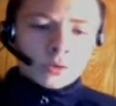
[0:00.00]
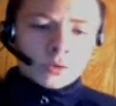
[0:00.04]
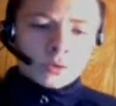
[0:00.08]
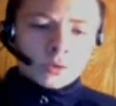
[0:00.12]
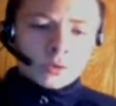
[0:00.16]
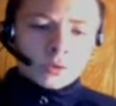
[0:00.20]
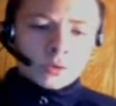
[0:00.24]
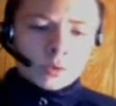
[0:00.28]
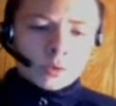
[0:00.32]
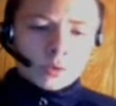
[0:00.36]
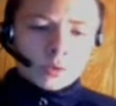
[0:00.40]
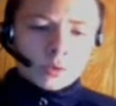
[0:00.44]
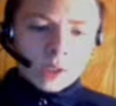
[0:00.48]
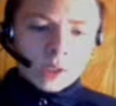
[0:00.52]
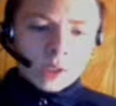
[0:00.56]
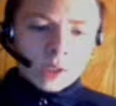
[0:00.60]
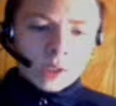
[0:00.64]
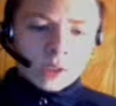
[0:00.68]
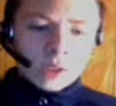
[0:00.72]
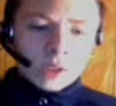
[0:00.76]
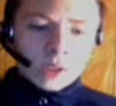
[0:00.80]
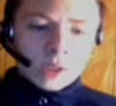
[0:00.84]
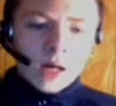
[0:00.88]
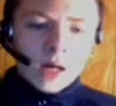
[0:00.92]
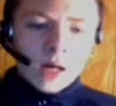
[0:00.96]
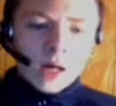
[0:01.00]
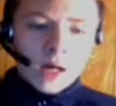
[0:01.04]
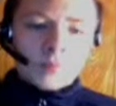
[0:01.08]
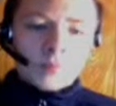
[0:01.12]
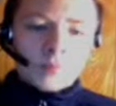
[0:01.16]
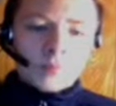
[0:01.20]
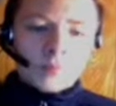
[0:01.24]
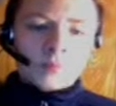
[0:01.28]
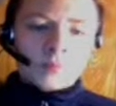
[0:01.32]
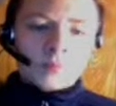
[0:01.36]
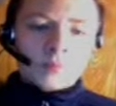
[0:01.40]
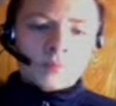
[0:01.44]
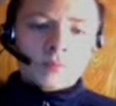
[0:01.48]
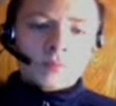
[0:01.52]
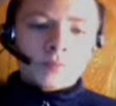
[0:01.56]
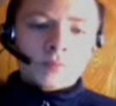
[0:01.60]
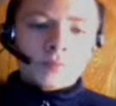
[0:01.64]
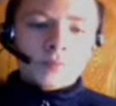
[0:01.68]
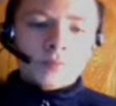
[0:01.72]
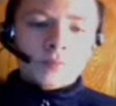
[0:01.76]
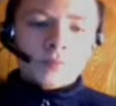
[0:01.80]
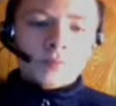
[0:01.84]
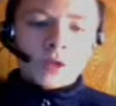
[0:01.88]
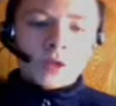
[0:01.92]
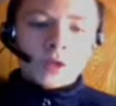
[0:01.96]
What else? A
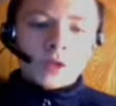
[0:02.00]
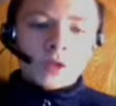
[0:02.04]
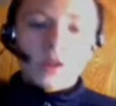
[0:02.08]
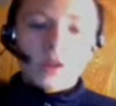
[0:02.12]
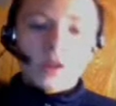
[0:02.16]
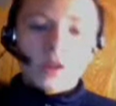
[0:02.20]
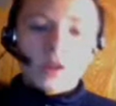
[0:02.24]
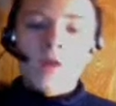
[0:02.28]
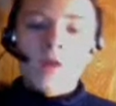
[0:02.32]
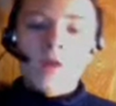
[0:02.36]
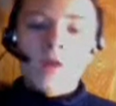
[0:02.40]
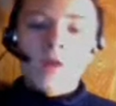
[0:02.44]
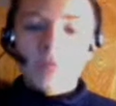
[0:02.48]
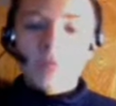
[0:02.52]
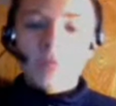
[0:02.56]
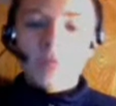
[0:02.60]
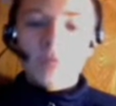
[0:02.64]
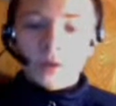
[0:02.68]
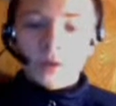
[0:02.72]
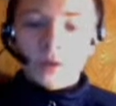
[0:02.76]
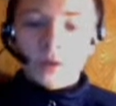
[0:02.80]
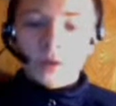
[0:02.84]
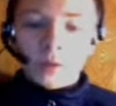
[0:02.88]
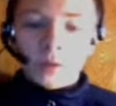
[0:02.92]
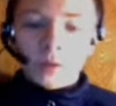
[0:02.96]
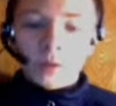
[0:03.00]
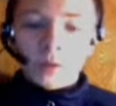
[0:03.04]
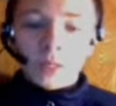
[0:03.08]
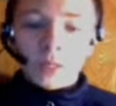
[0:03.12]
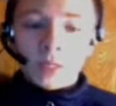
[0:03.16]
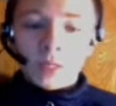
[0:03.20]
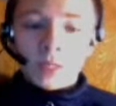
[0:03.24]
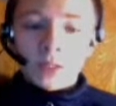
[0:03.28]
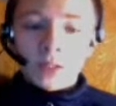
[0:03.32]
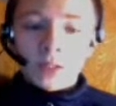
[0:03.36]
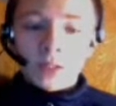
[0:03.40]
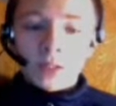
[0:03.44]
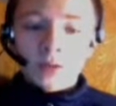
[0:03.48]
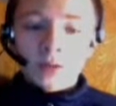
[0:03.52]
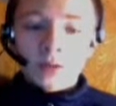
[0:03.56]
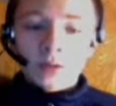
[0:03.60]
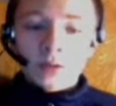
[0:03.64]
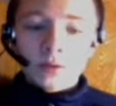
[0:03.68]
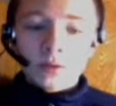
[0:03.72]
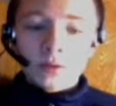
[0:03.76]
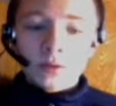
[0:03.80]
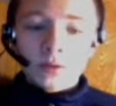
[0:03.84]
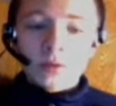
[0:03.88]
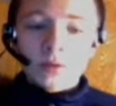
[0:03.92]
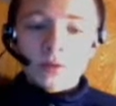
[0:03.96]
lot of vehicle updates,
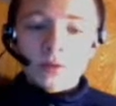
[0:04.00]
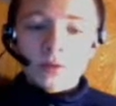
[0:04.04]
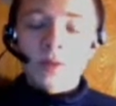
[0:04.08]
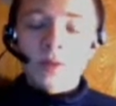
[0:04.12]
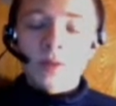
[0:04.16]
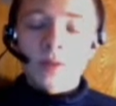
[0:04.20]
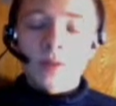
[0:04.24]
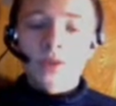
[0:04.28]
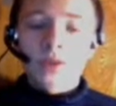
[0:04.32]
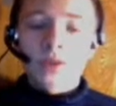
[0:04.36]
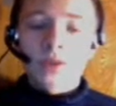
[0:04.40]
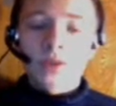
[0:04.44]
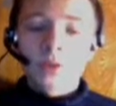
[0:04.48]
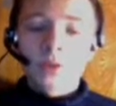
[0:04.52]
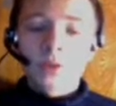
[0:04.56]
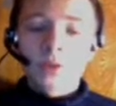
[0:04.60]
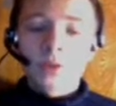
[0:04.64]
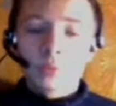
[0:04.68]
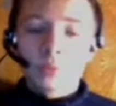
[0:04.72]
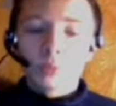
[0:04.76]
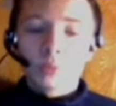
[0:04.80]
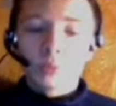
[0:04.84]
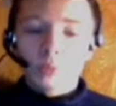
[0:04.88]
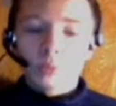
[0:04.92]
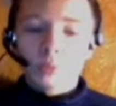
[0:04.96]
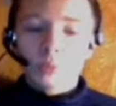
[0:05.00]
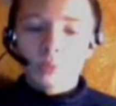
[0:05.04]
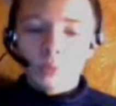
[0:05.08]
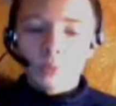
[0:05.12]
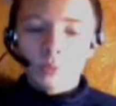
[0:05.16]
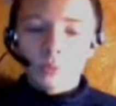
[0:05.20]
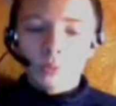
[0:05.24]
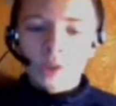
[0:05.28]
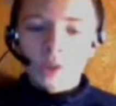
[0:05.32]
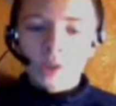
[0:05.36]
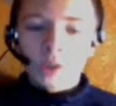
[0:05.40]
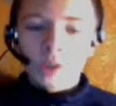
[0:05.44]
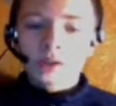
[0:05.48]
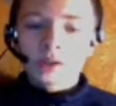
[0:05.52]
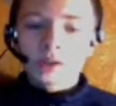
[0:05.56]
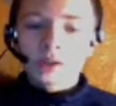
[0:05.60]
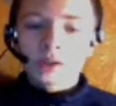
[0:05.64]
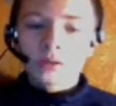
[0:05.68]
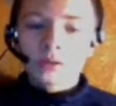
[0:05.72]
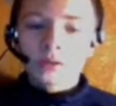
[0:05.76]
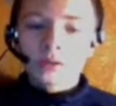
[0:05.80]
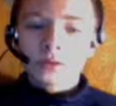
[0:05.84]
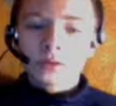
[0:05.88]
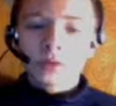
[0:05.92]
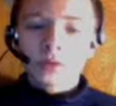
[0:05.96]
especially one.
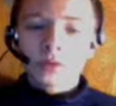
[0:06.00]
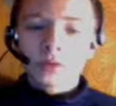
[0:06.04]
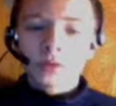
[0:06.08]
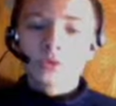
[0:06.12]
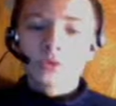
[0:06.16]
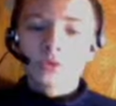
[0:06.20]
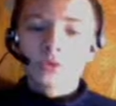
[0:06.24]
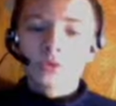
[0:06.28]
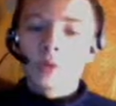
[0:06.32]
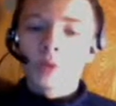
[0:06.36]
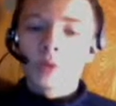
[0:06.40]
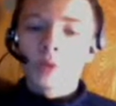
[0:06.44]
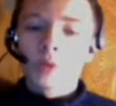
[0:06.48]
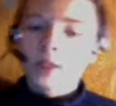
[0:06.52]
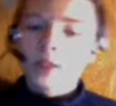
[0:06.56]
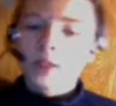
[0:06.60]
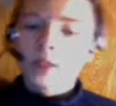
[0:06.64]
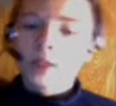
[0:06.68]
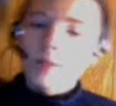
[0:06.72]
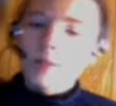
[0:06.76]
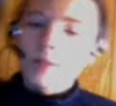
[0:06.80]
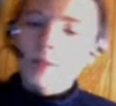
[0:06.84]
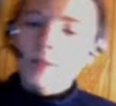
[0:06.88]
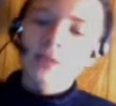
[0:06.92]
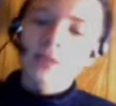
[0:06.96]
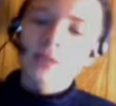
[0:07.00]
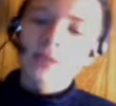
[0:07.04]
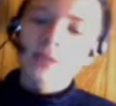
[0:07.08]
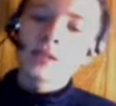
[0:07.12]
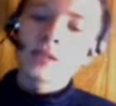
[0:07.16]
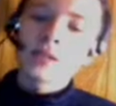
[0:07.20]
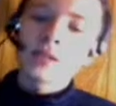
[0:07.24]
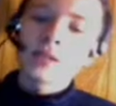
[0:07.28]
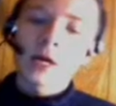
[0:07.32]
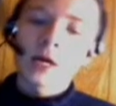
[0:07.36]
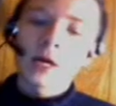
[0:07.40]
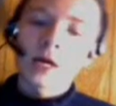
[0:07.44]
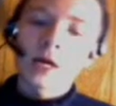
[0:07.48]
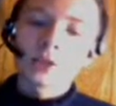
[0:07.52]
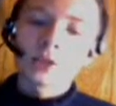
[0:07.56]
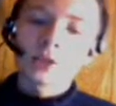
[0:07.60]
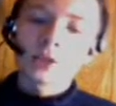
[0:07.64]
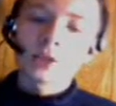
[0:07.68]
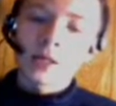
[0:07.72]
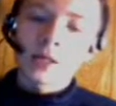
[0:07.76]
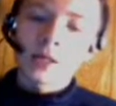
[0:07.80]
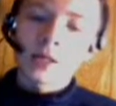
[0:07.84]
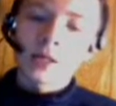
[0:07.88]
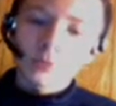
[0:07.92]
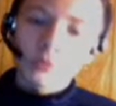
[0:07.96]
There's one that makes it now so that
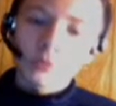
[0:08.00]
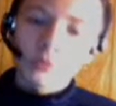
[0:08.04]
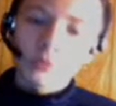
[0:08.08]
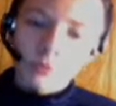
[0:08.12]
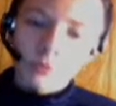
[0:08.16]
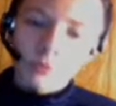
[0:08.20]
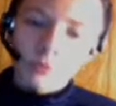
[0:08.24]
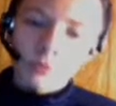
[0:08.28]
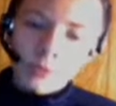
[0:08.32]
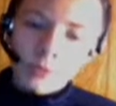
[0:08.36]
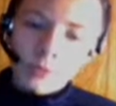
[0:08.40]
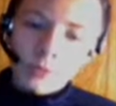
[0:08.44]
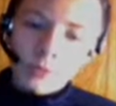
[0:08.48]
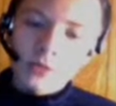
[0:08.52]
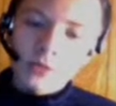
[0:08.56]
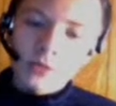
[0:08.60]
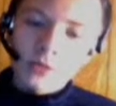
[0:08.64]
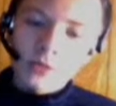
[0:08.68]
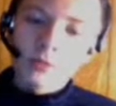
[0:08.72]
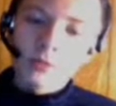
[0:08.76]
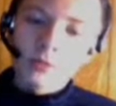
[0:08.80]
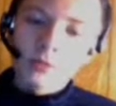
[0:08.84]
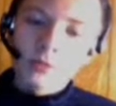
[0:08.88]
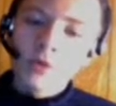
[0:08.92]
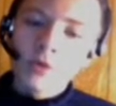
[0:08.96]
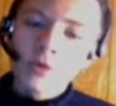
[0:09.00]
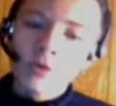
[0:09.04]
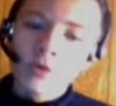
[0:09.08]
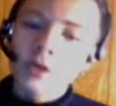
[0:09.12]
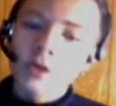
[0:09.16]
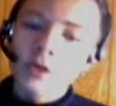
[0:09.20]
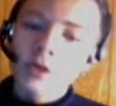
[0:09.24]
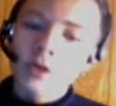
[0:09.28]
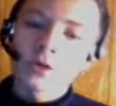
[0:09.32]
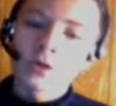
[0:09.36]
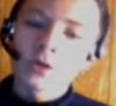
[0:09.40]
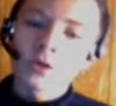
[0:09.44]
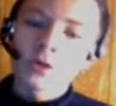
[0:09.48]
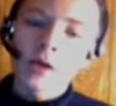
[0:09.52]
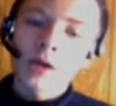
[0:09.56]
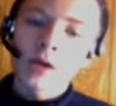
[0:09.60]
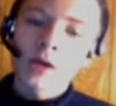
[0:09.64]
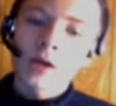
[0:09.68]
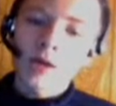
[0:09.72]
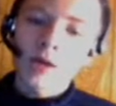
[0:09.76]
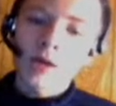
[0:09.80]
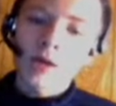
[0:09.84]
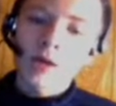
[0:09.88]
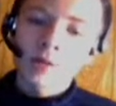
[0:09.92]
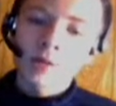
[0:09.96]
when you're moving a turret on a
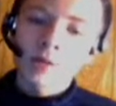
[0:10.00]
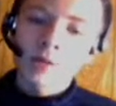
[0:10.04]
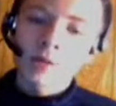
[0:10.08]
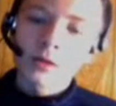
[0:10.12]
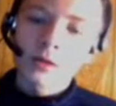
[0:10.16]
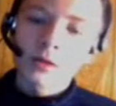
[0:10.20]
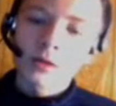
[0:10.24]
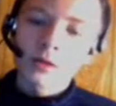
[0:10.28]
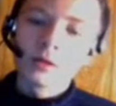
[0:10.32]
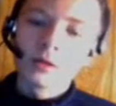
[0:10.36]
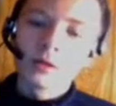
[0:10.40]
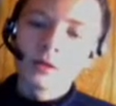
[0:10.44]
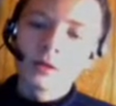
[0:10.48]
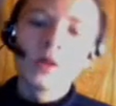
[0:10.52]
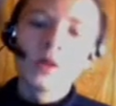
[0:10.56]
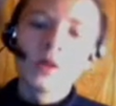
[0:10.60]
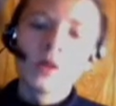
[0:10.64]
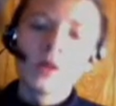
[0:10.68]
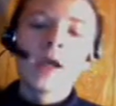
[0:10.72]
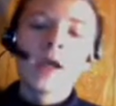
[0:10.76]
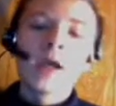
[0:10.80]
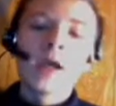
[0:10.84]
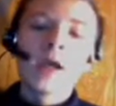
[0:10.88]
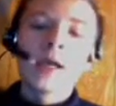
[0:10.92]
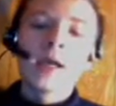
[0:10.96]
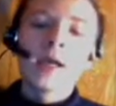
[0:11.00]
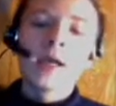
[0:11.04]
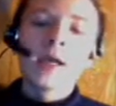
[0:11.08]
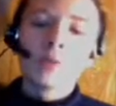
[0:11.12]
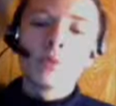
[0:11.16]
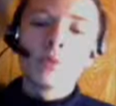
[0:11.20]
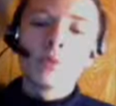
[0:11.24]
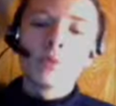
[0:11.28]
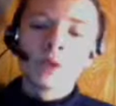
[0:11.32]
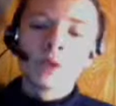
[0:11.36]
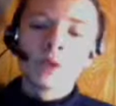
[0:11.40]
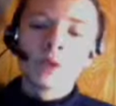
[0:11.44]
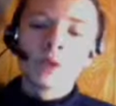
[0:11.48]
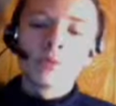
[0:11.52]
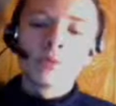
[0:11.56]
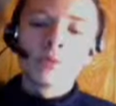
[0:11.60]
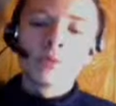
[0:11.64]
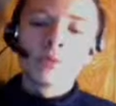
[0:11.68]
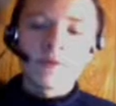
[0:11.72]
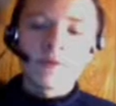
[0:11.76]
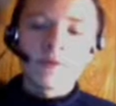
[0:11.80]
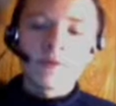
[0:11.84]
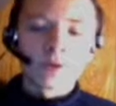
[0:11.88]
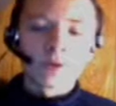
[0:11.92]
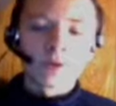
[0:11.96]
vehicle, it will be
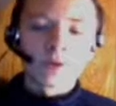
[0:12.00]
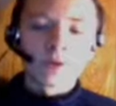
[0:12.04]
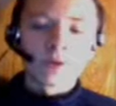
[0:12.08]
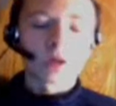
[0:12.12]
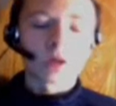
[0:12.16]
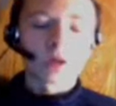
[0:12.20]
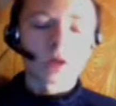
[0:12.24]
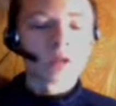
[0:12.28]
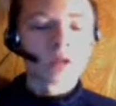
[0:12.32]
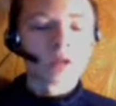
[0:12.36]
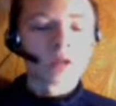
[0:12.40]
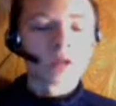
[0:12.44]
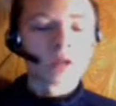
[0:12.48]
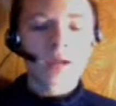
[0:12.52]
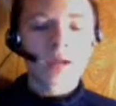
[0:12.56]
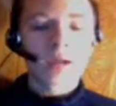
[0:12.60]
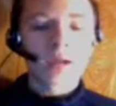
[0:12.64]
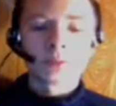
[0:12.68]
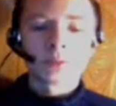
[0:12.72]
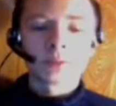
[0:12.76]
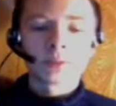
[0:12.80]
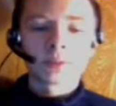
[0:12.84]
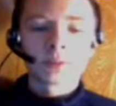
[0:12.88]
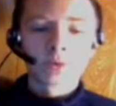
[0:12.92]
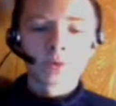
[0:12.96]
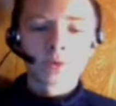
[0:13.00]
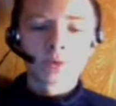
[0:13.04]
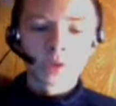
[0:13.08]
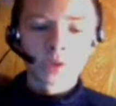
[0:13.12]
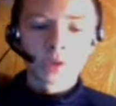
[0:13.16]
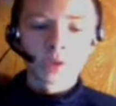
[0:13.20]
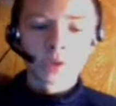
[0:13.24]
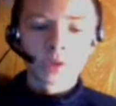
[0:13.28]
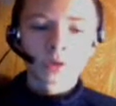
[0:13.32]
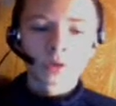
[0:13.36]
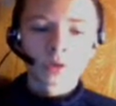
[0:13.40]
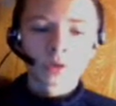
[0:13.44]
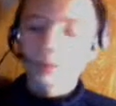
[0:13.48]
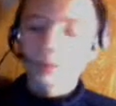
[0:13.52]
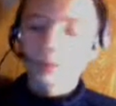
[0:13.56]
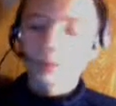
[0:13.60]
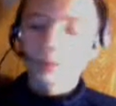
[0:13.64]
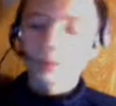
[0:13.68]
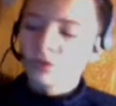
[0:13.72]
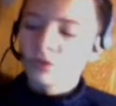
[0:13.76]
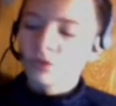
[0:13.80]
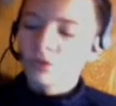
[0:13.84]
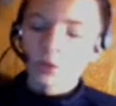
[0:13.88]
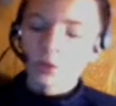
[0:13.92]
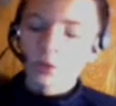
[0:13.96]
feeling a lot smoother. 'Cause
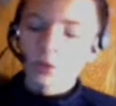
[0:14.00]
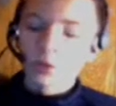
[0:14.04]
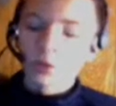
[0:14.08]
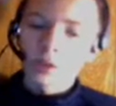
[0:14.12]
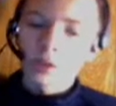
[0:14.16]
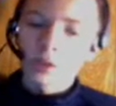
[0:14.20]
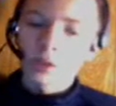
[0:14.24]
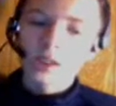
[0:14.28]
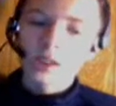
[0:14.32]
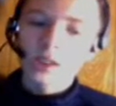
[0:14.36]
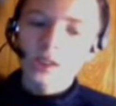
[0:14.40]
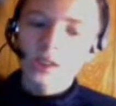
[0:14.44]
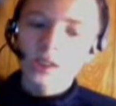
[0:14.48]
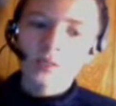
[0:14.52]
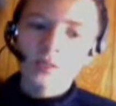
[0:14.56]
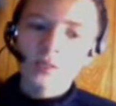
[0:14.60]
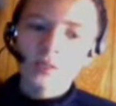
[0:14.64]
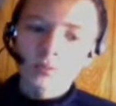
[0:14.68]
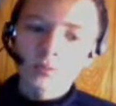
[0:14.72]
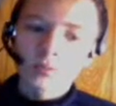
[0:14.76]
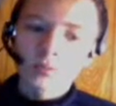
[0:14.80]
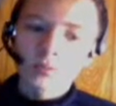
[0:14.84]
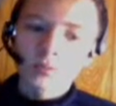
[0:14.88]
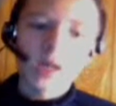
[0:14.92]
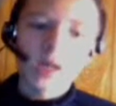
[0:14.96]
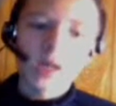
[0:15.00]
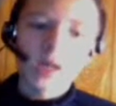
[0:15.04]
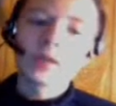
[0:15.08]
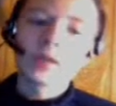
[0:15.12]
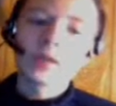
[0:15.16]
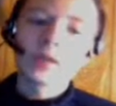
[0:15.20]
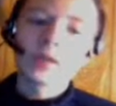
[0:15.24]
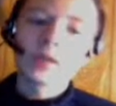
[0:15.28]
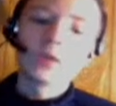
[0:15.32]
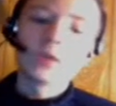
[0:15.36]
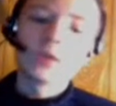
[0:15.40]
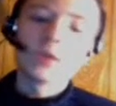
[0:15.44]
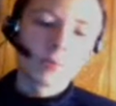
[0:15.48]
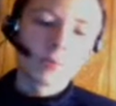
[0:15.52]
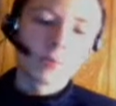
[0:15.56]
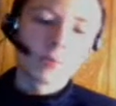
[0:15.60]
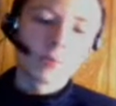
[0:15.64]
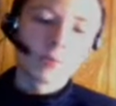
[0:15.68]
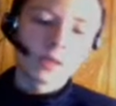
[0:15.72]
before it was kind of jumpy.